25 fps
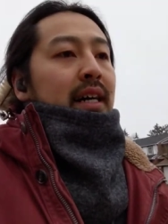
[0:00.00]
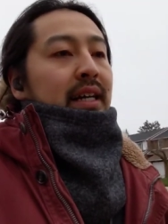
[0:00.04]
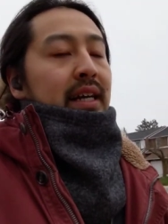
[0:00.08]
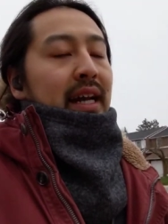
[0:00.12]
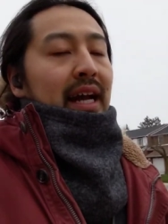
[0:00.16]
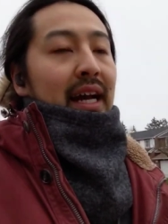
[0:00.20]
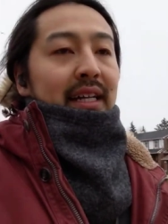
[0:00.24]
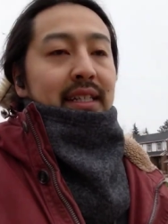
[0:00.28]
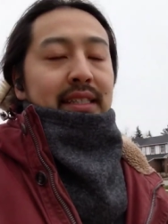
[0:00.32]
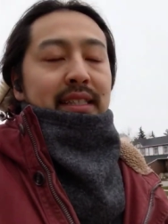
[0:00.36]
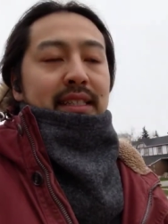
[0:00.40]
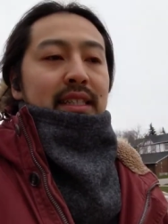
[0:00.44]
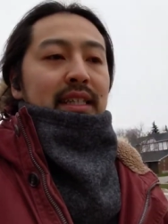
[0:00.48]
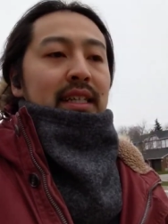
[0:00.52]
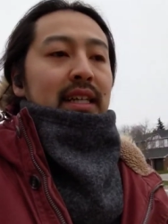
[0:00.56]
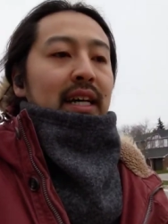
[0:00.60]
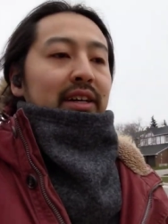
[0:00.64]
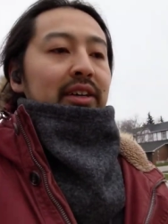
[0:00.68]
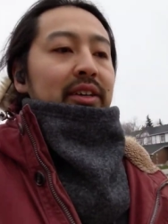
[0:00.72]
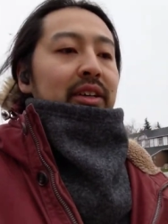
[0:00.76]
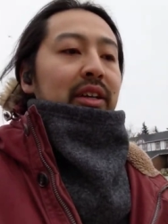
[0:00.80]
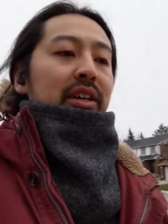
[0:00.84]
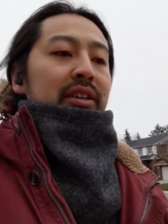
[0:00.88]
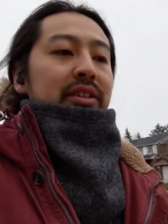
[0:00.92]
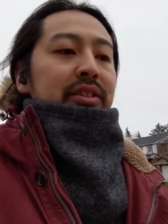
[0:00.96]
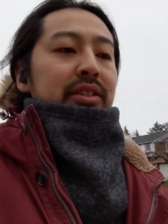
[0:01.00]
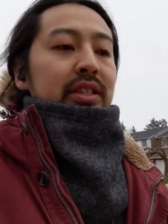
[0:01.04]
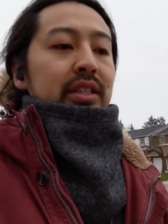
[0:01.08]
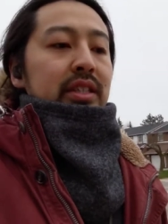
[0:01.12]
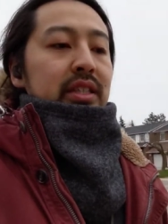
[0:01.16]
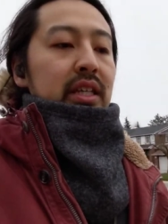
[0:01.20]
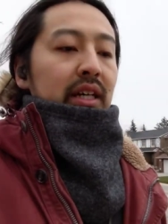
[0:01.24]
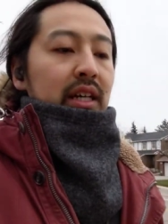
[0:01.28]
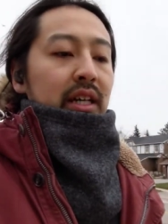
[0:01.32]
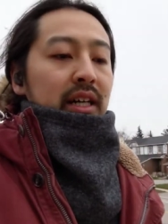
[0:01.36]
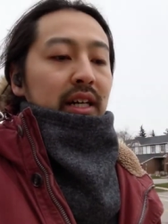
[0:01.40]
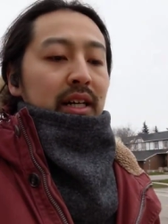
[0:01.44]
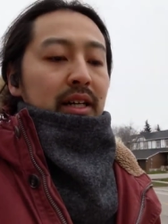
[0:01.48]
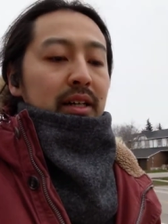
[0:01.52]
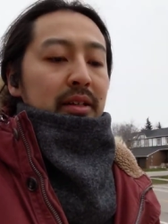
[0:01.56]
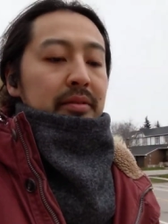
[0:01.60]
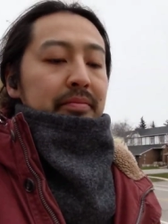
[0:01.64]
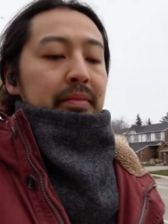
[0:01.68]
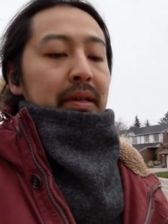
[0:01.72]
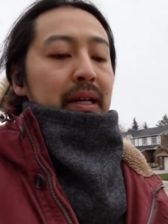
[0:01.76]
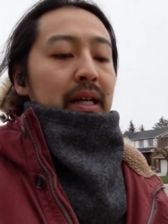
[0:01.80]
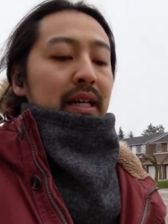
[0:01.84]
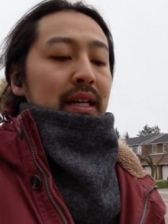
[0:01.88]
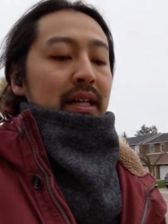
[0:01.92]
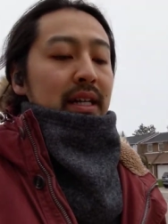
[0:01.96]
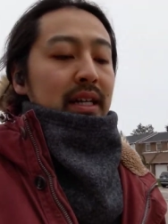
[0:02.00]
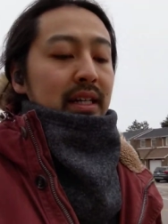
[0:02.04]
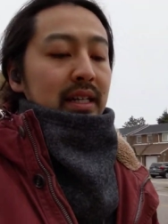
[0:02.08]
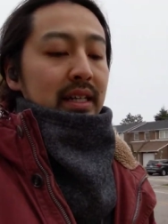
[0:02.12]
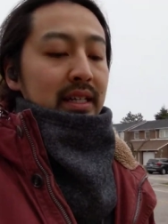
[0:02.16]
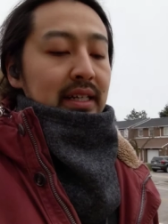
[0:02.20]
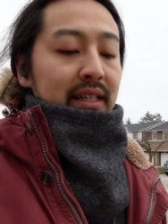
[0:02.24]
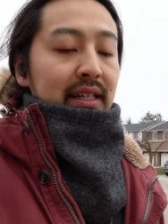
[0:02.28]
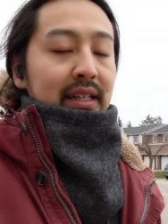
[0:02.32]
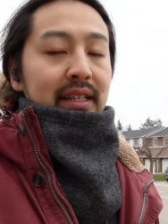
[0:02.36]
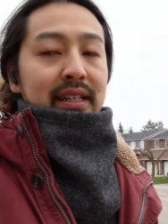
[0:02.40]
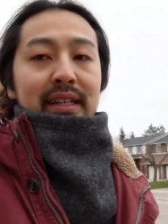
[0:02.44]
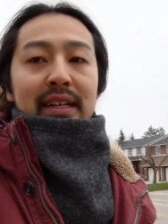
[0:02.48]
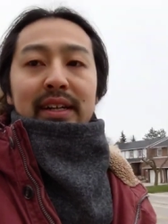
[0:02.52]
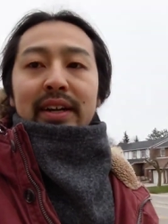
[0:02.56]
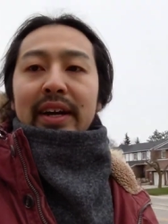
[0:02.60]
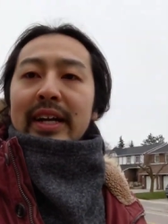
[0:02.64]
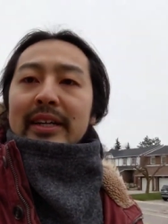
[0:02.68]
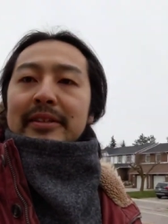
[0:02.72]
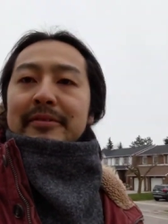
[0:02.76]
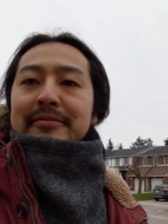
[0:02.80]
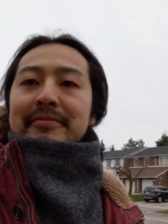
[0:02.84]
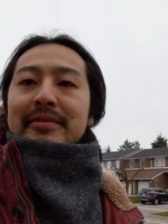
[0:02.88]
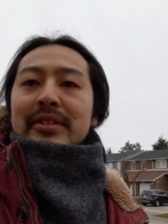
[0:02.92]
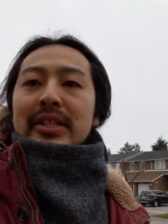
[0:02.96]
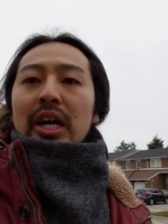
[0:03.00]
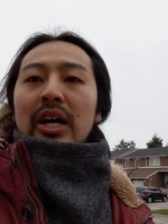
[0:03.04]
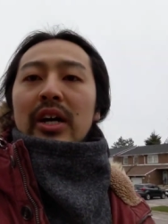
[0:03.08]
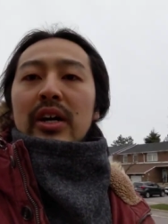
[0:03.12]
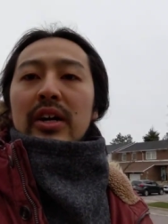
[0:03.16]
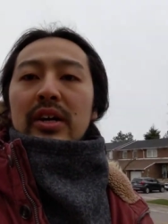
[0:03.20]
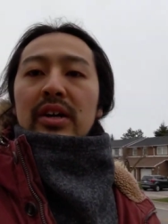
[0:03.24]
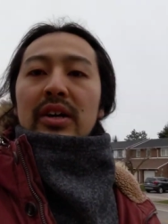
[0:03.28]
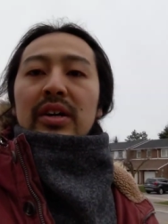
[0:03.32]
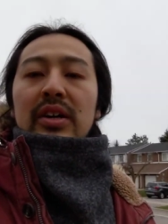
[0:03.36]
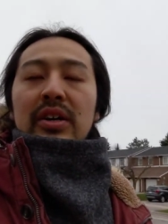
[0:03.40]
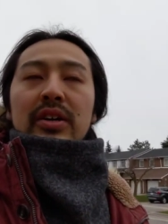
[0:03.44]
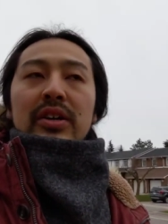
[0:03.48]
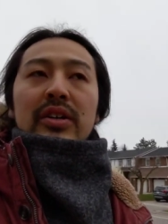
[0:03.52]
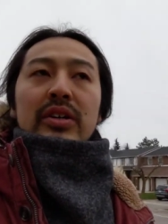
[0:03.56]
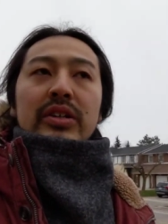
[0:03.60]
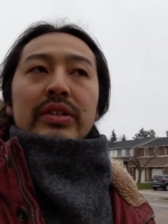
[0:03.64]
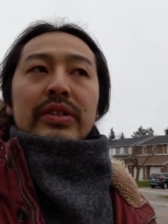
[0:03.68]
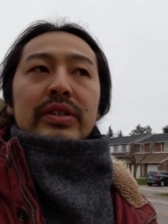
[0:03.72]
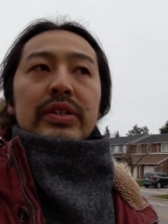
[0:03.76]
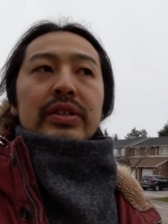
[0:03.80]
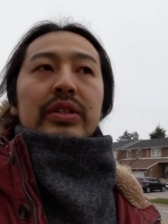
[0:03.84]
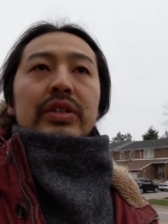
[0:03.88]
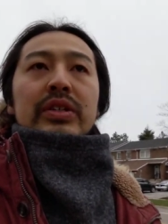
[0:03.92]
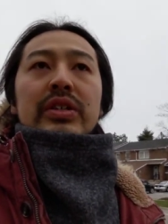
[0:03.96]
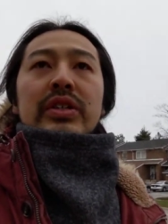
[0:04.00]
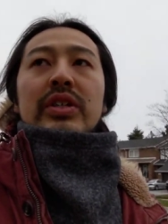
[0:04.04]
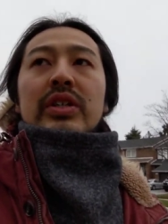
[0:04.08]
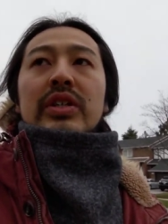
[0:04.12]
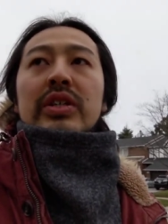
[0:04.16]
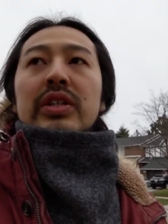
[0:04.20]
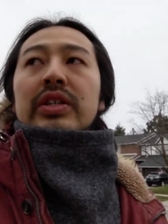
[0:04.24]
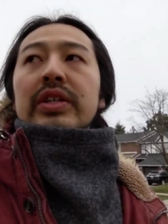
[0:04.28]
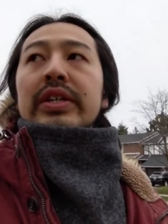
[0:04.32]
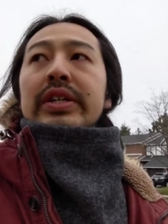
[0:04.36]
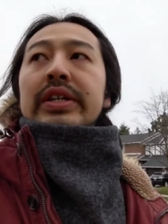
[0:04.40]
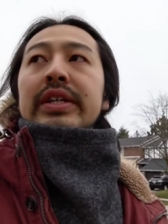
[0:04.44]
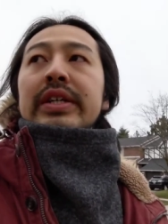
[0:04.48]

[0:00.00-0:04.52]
yeah see how it goes um, all right so